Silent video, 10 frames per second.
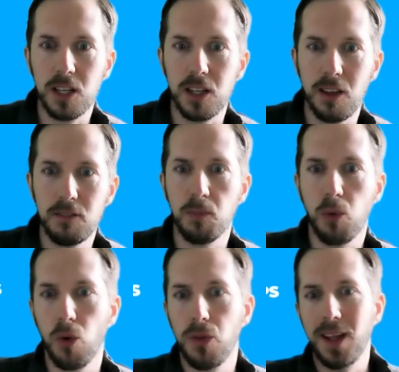It leaves
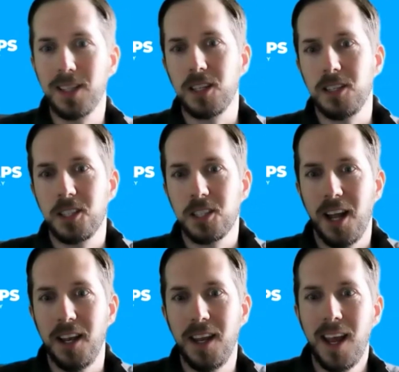important things
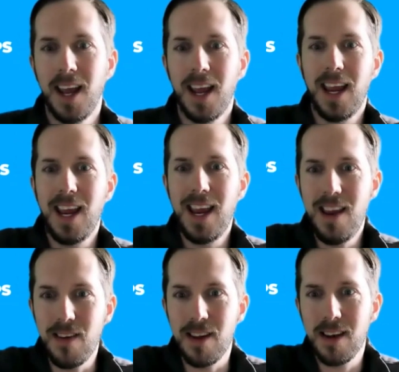unsaid,
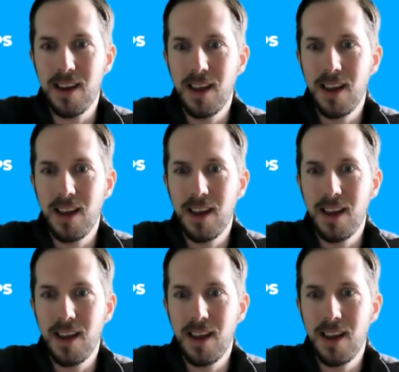even